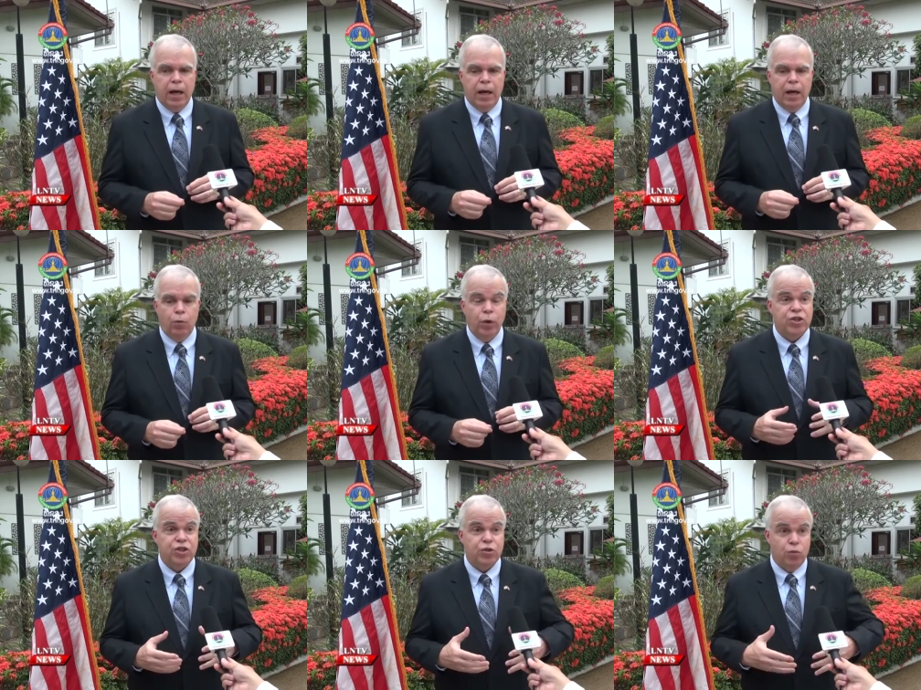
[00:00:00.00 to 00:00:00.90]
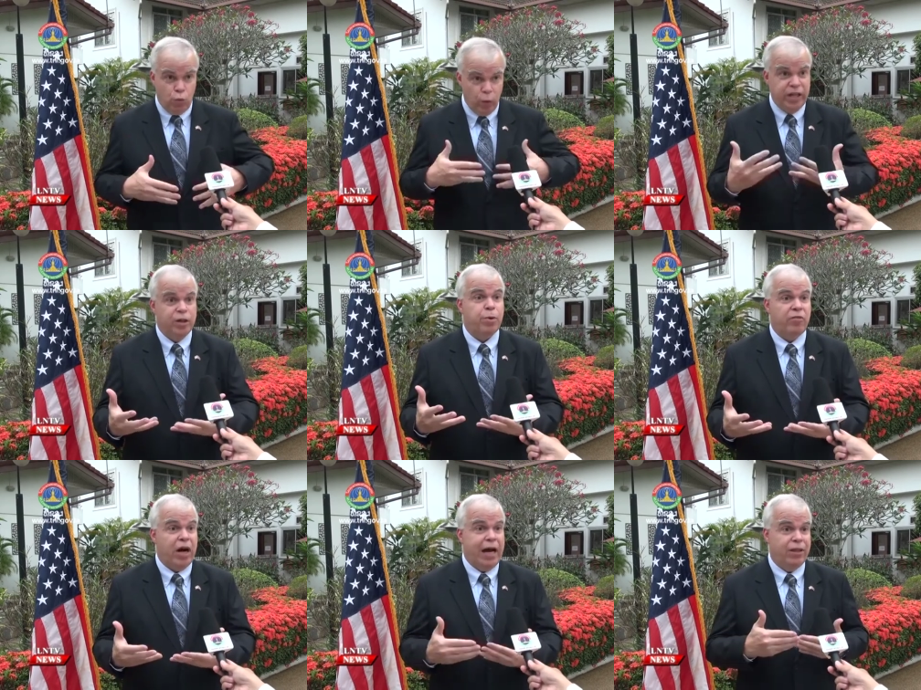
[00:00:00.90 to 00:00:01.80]
uh, which we did
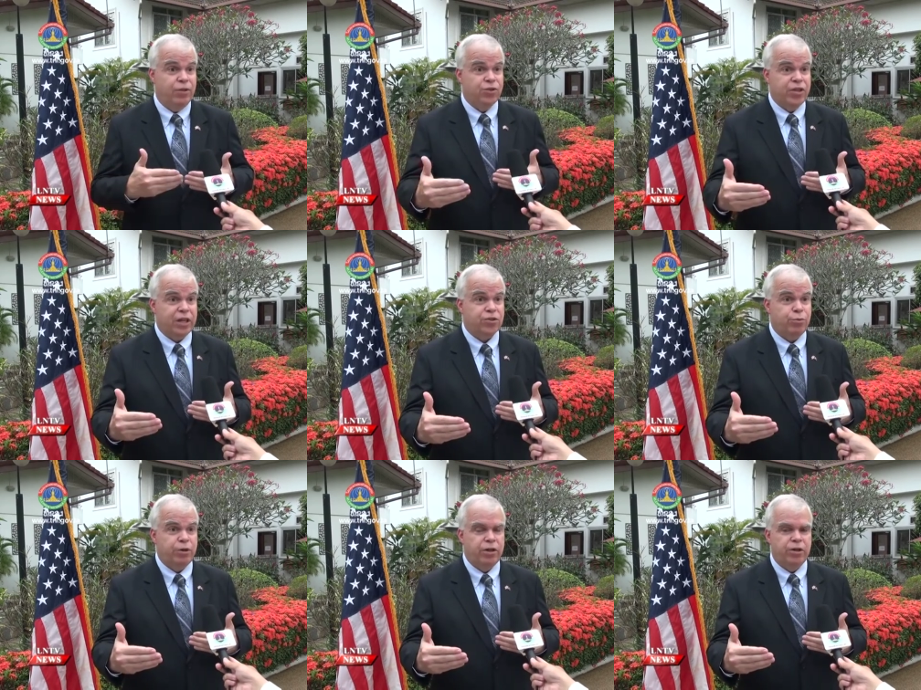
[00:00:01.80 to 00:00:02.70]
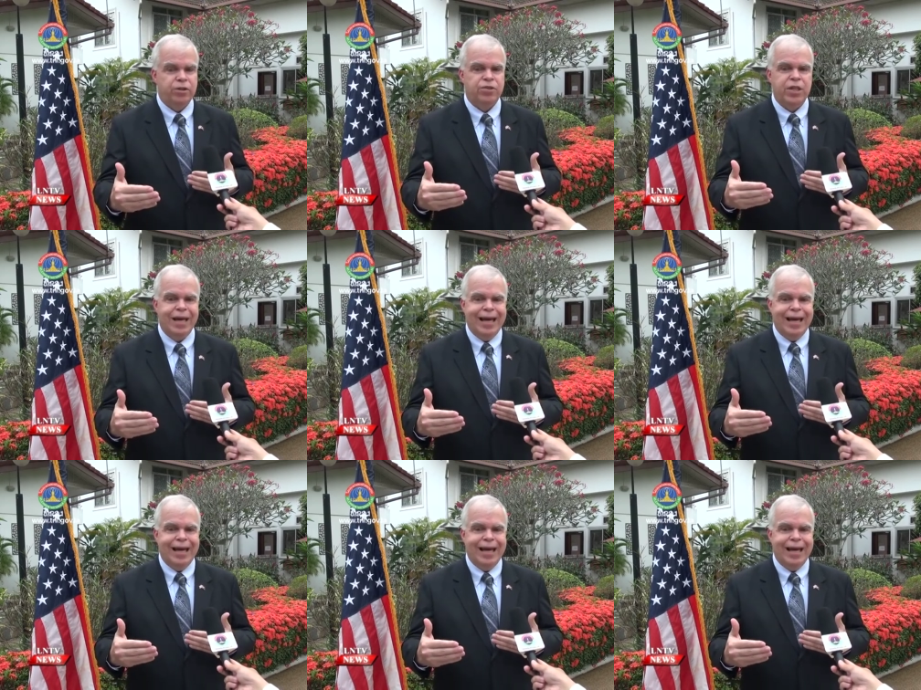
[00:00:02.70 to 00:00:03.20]
provide those next three years.